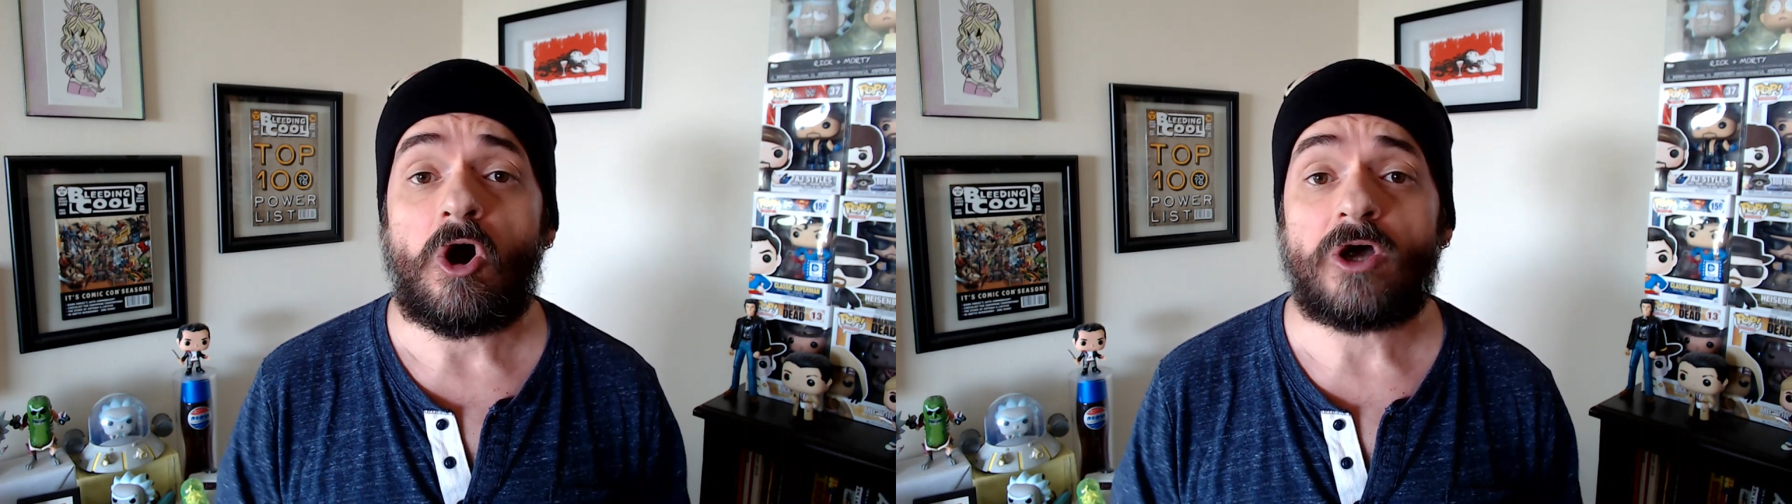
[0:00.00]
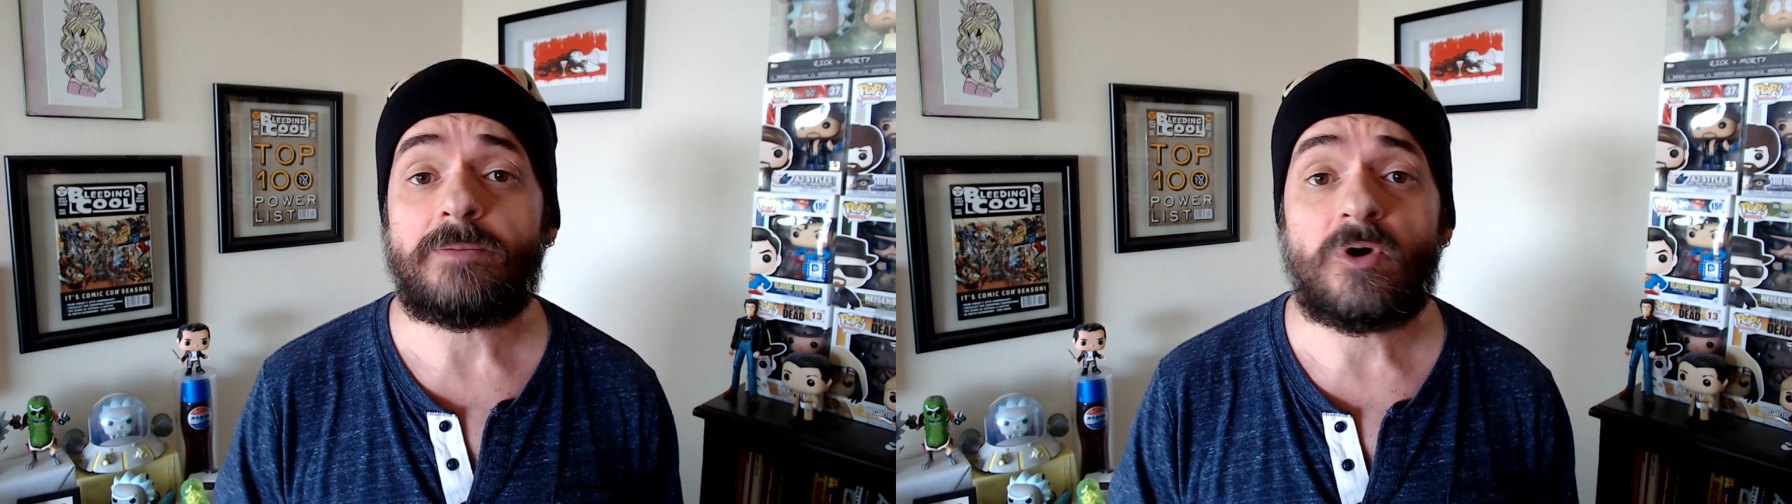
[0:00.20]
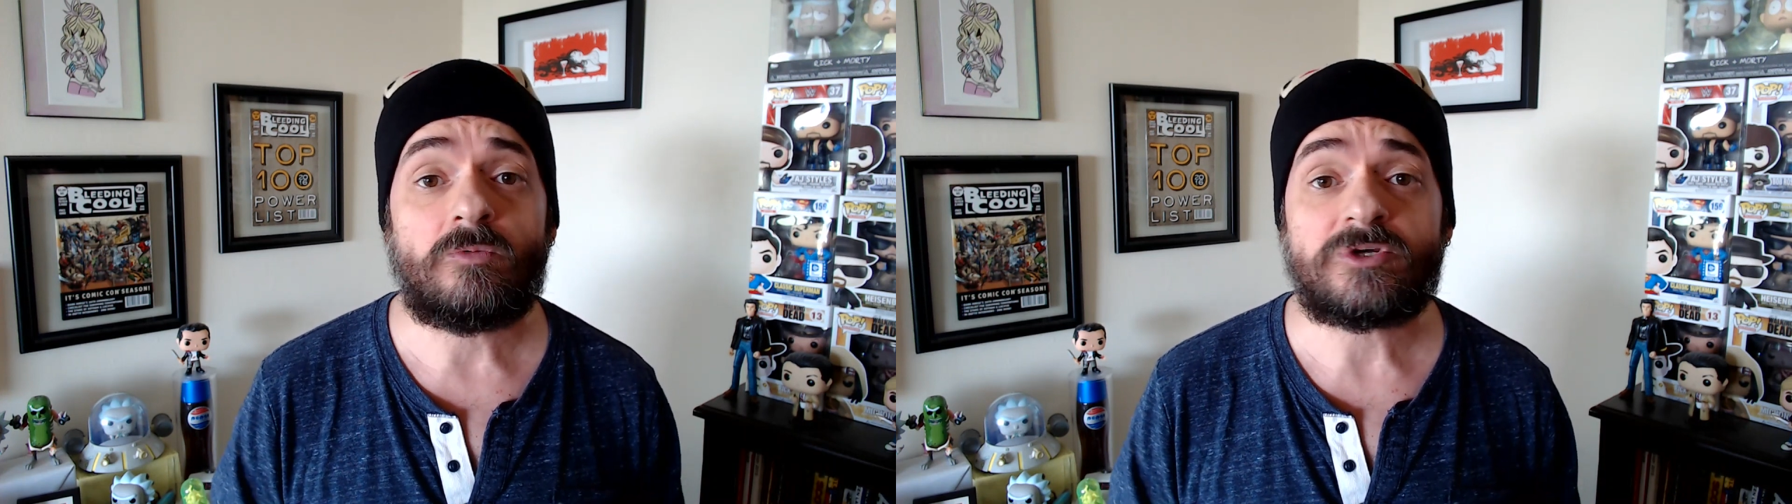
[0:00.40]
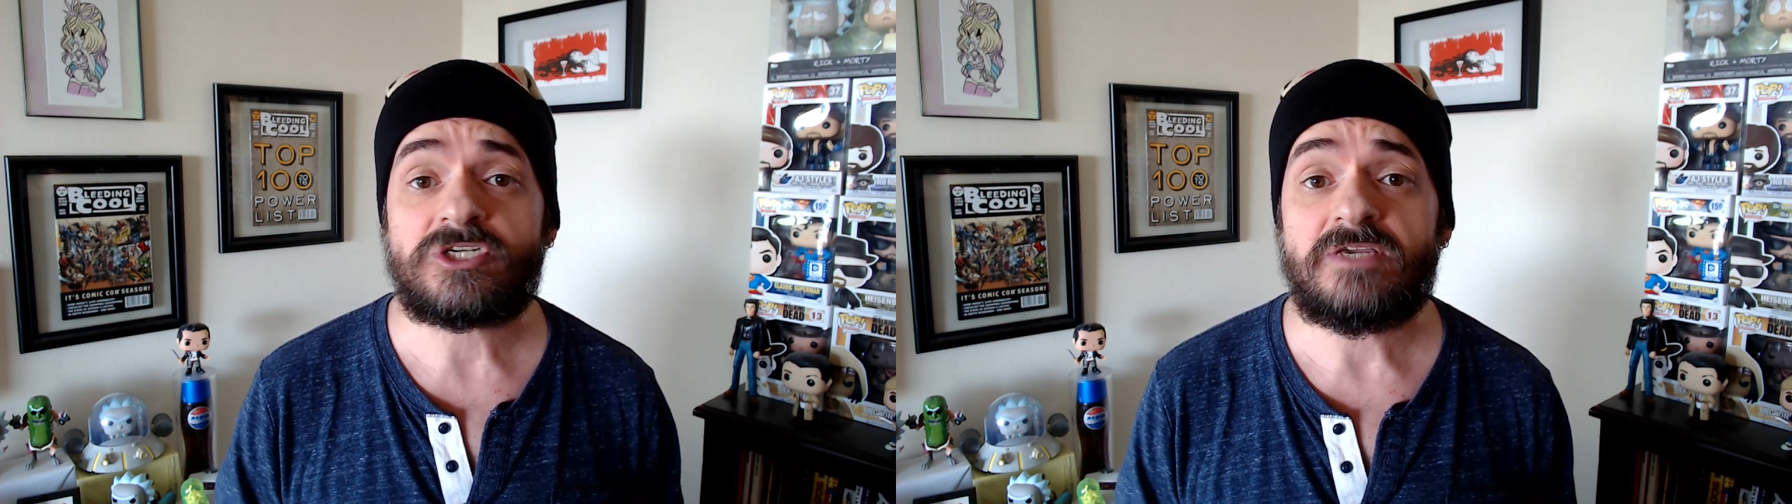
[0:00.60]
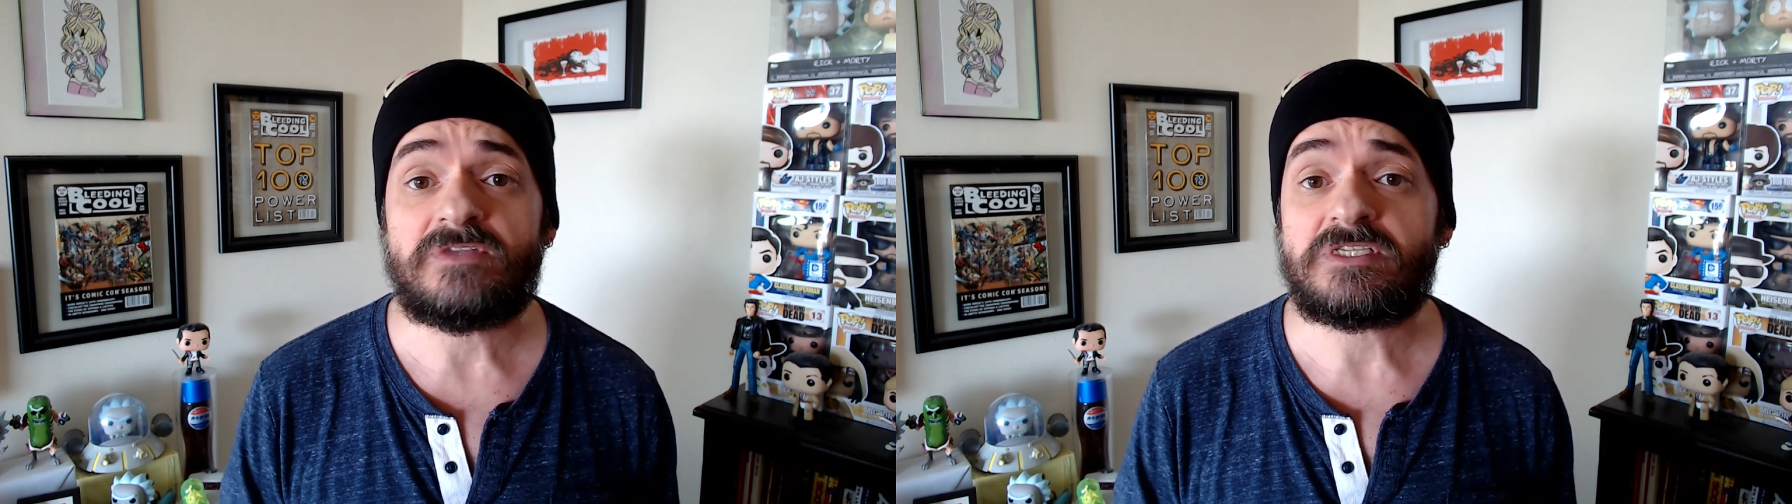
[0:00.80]
on a point where
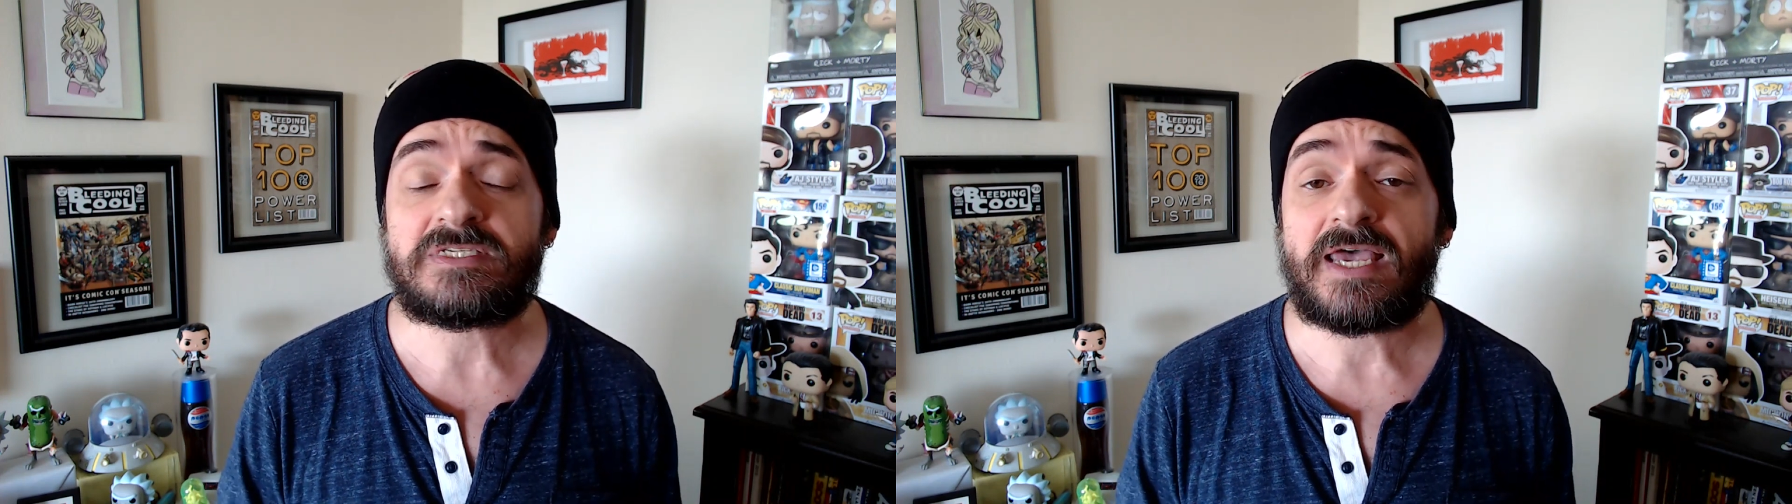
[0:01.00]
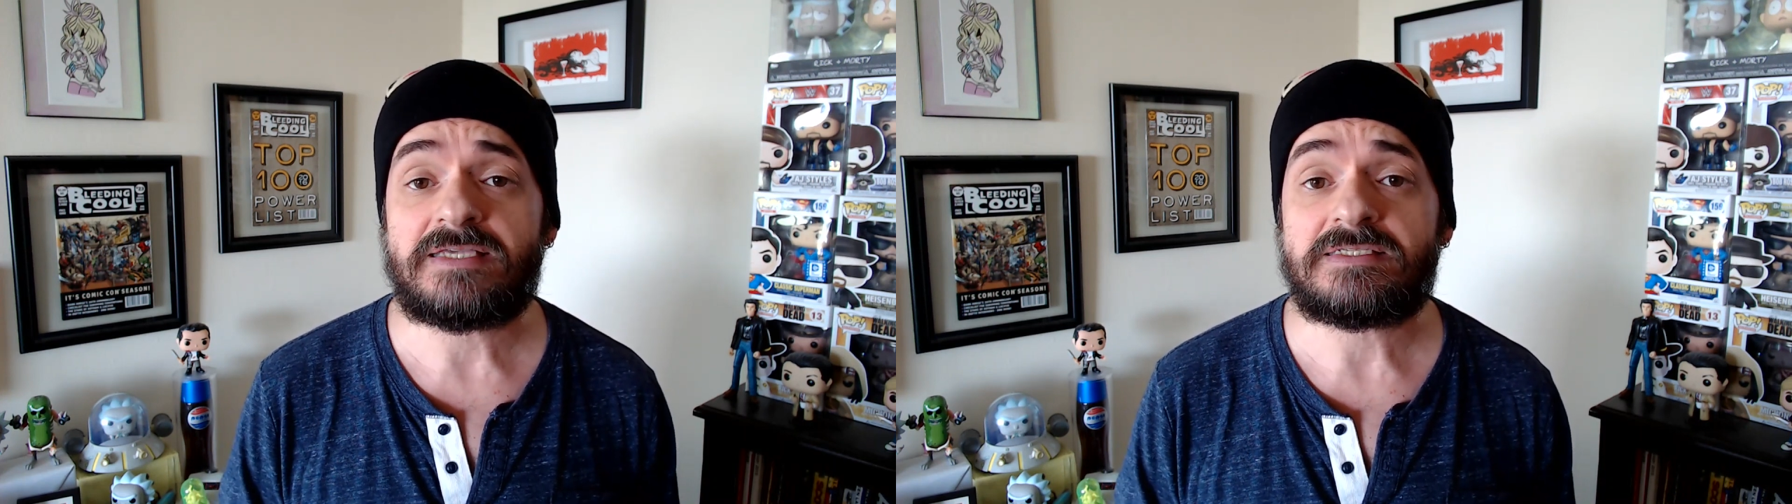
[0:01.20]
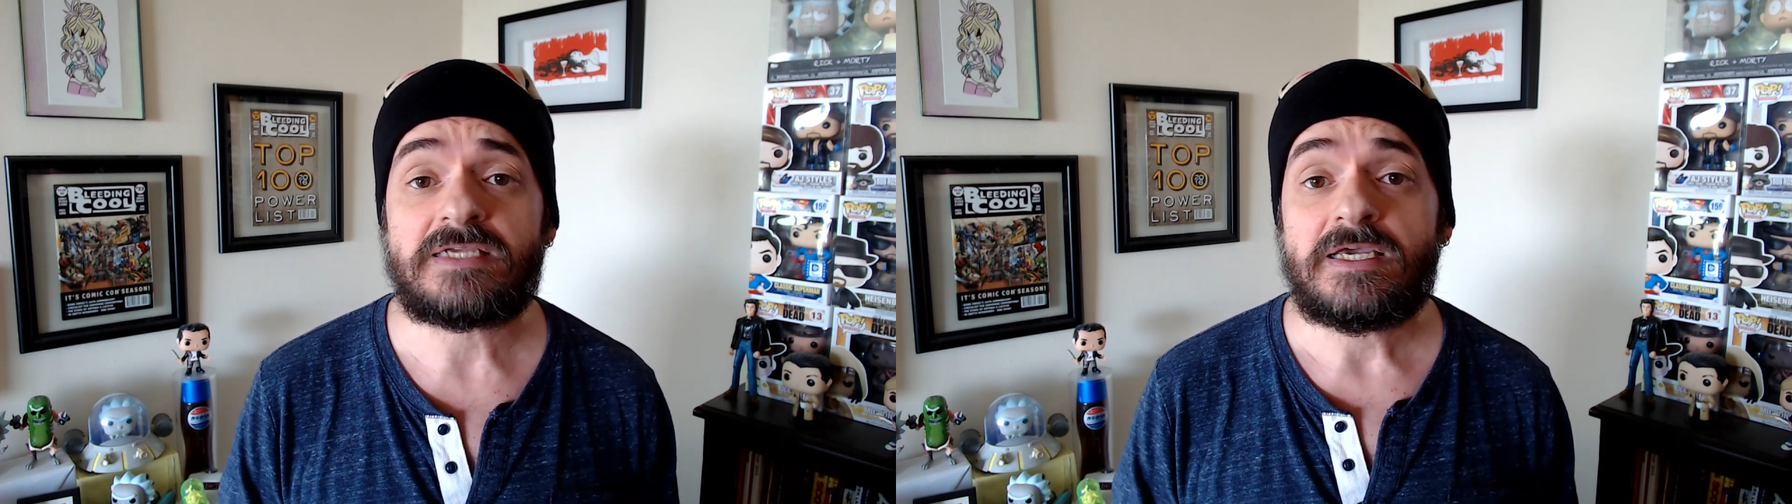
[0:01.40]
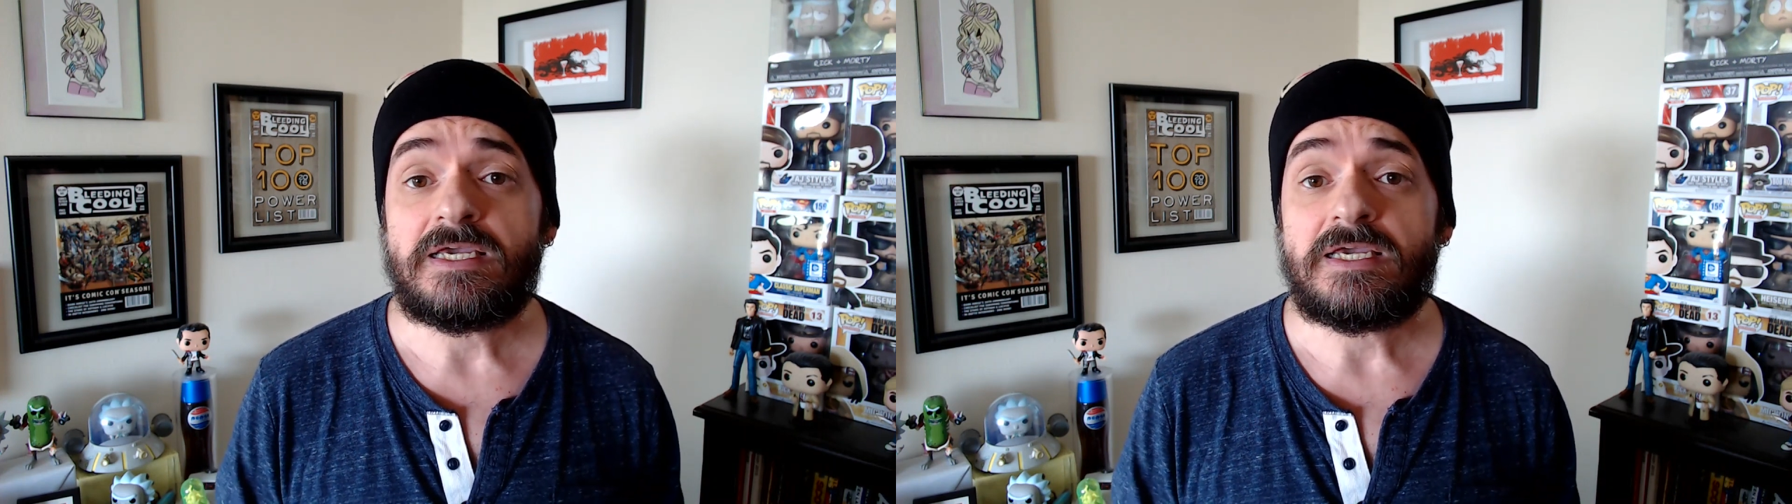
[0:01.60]
she even says,